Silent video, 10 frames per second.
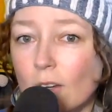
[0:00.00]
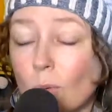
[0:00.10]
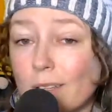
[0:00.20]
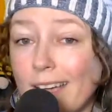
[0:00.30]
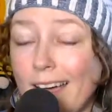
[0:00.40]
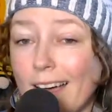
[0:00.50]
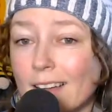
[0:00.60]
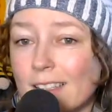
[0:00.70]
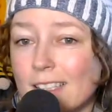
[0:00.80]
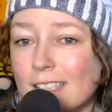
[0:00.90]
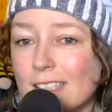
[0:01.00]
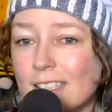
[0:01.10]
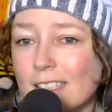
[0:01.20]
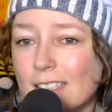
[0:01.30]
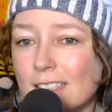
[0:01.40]
Well, yeah,
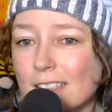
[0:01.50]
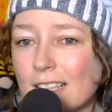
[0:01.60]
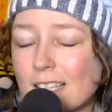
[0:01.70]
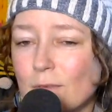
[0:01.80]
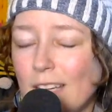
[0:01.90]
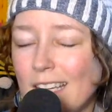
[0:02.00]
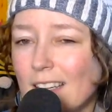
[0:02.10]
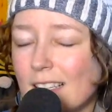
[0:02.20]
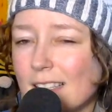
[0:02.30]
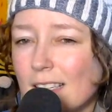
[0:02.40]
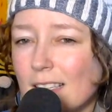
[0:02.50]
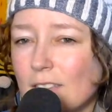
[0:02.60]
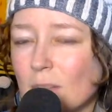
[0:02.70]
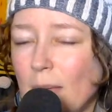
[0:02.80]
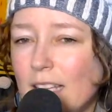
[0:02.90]
that's convenient, isn't it?
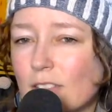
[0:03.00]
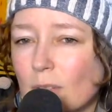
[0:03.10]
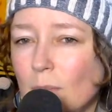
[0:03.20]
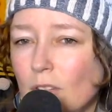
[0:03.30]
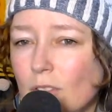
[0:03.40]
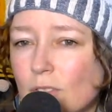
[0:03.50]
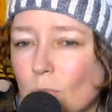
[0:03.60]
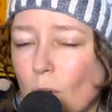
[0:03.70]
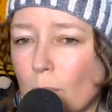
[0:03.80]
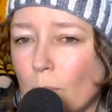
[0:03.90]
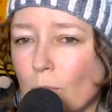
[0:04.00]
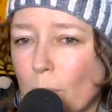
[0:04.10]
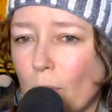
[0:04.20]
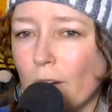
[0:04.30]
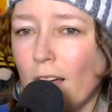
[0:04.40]
If the mainstream news won't
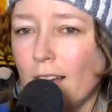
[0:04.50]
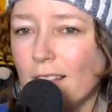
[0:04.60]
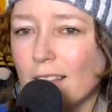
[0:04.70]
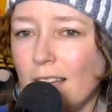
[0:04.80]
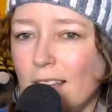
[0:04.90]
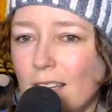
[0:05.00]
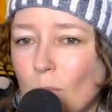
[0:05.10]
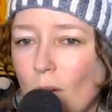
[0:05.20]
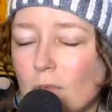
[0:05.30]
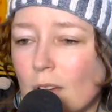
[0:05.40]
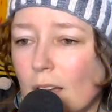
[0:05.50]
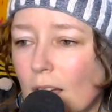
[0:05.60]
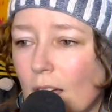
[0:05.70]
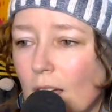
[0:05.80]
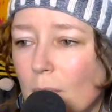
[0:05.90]
report on it, then it won't
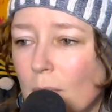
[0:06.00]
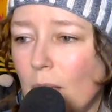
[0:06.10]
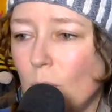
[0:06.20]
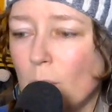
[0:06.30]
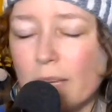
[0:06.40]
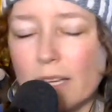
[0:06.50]
be